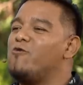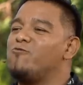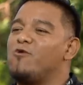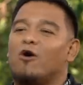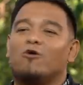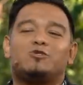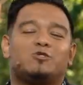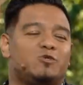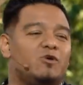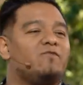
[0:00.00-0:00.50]

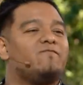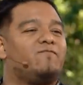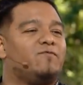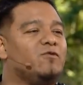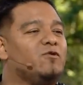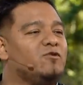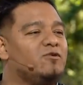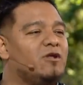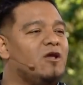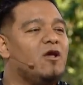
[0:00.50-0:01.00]
road trip
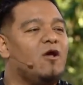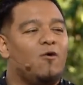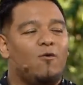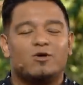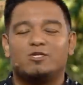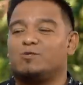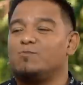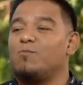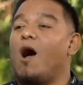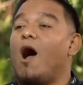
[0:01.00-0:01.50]
food
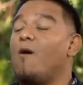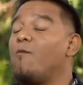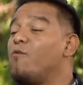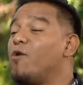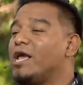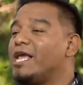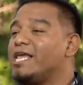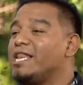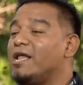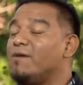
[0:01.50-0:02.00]
was mom
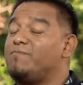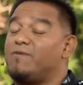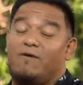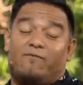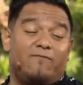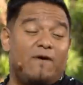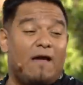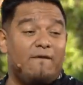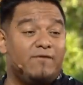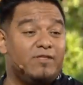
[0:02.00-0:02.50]
waking up at
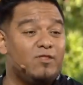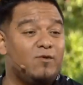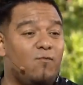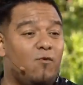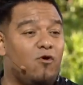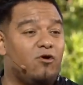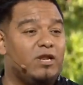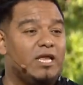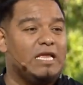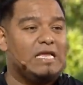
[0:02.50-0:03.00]
5
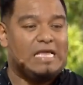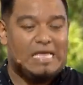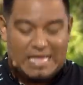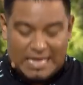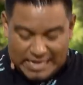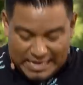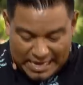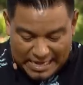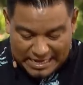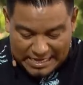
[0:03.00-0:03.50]
a.m,
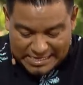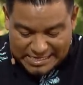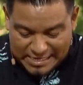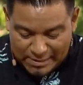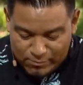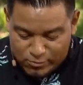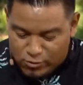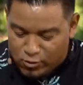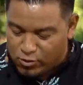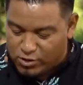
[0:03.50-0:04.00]
getting
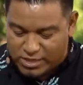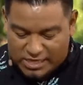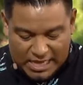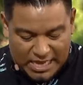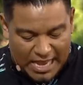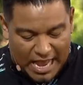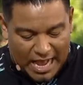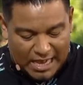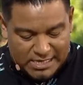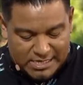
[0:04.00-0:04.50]
some
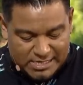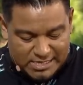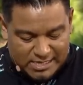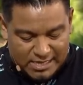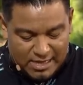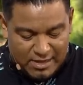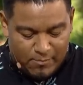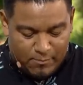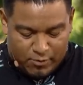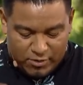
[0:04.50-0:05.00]
tortillas,
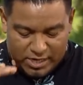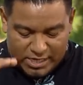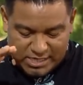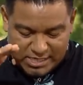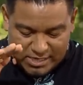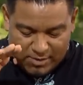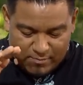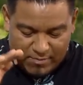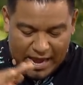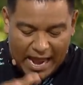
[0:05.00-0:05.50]
putting
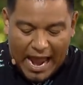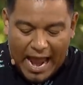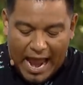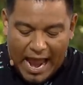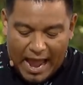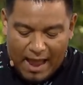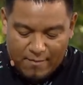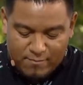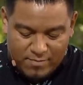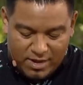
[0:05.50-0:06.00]
some
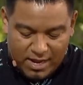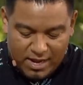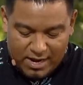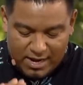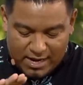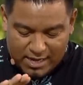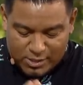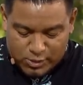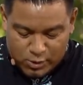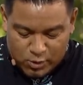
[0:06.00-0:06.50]
ham,
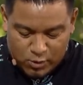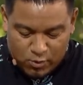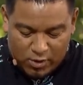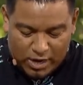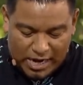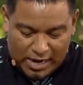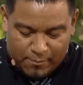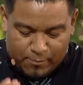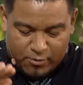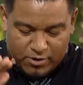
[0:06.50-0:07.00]

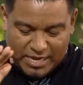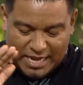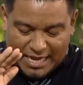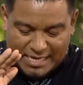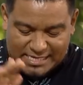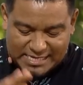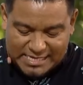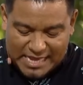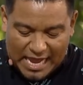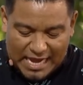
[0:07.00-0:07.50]
lechuga, le ponía
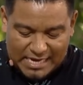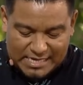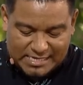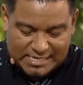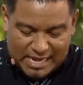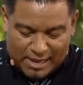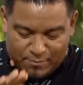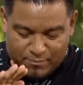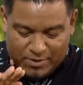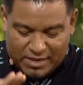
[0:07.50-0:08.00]

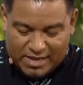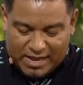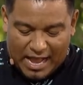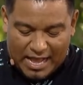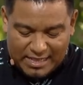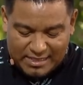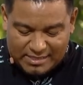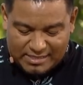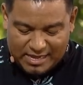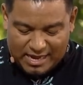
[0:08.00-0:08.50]
salsa,
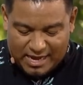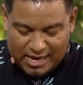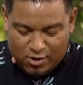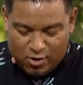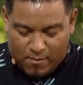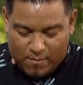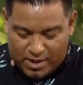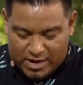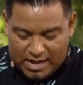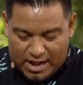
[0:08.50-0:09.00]
picante, y
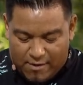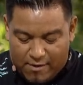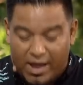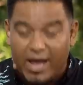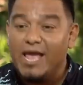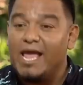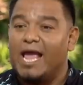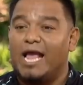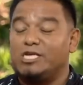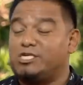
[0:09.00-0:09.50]
lo amarraba,
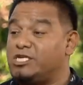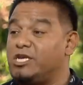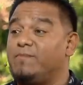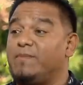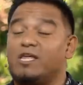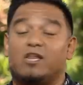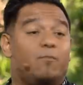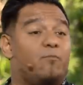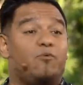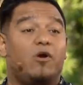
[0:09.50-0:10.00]
and she
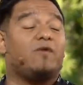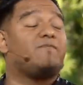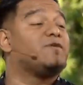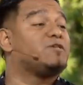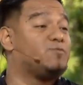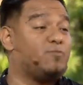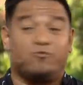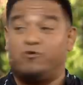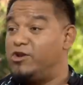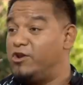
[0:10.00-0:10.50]
made a
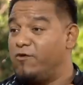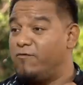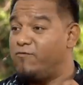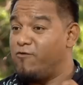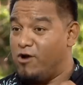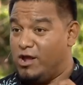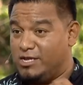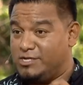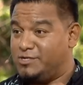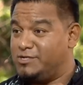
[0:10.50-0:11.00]
breakfast burrito
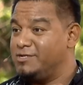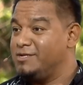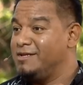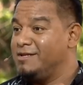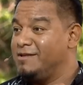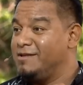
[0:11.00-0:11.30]
for us.